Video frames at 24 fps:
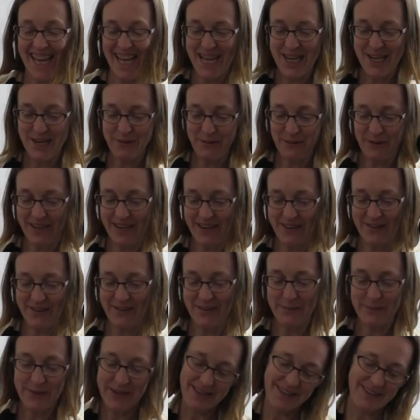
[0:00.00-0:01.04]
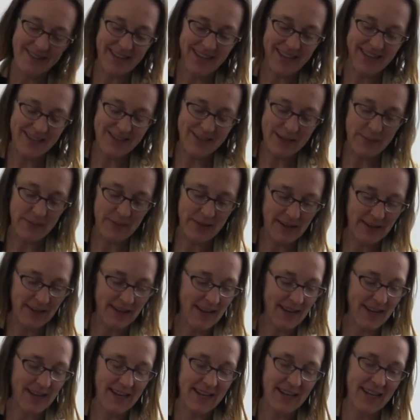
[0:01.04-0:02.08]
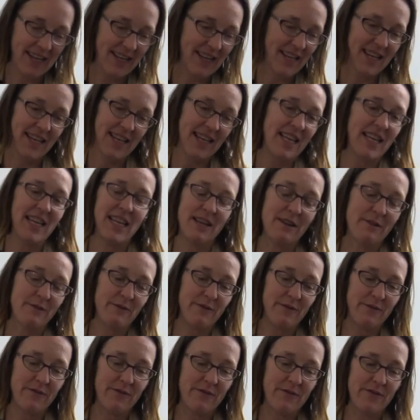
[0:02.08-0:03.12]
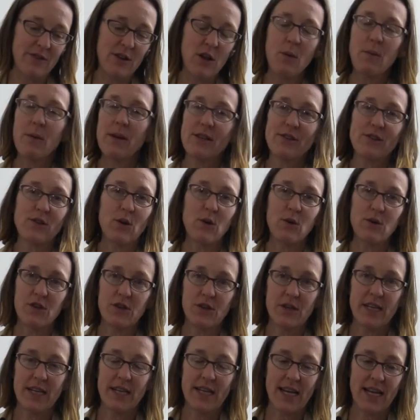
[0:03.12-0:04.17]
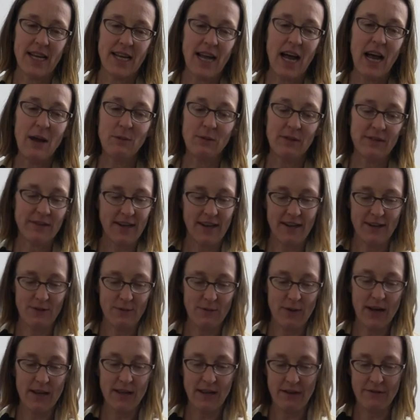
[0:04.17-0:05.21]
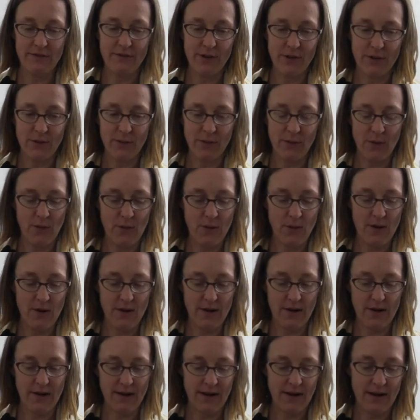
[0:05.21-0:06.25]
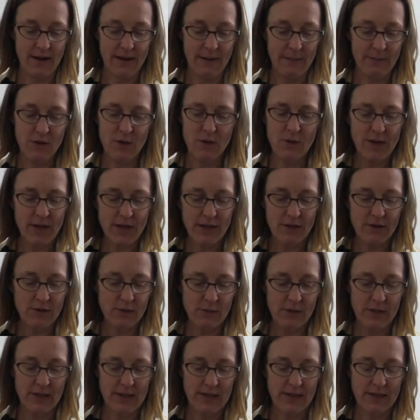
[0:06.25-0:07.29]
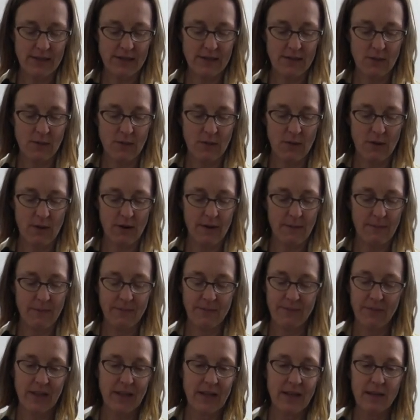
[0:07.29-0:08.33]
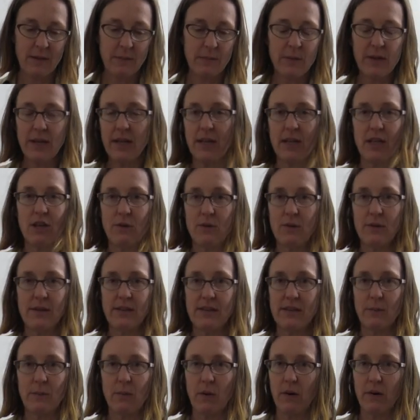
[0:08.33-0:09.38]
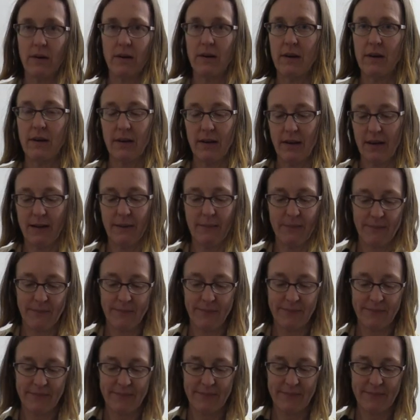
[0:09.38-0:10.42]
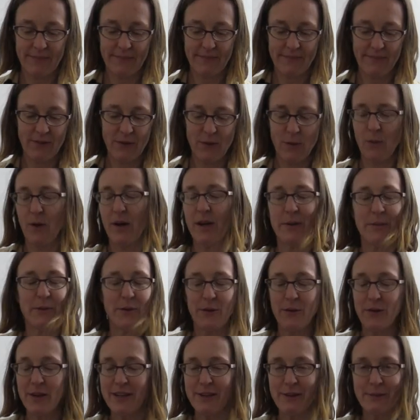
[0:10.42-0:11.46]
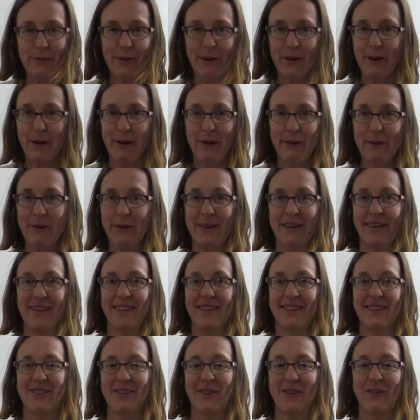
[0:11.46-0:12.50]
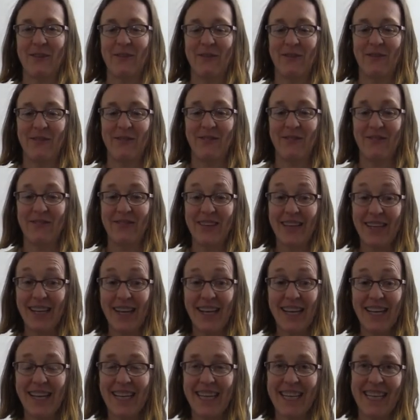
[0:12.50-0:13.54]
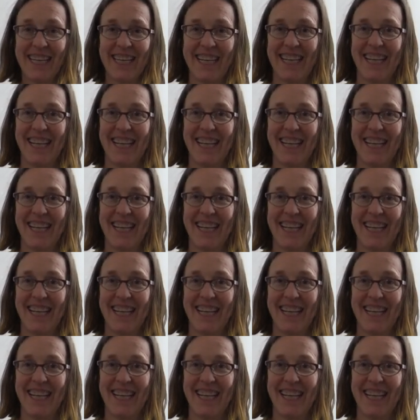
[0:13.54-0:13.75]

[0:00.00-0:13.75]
and you will hear somebody saying something like, if nobody's told you today, I will tell you I love you, or um, you can do this, or being you is important, um, or welcome to Greensboro. So, yay!